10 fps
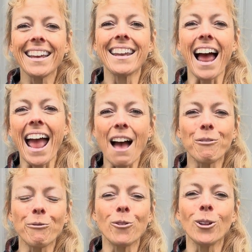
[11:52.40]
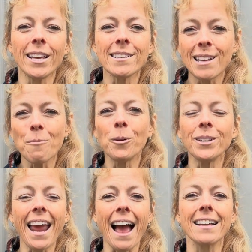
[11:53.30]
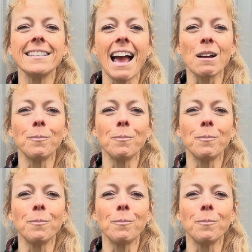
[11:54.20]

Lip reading: it. I have a fully assembled YakAttack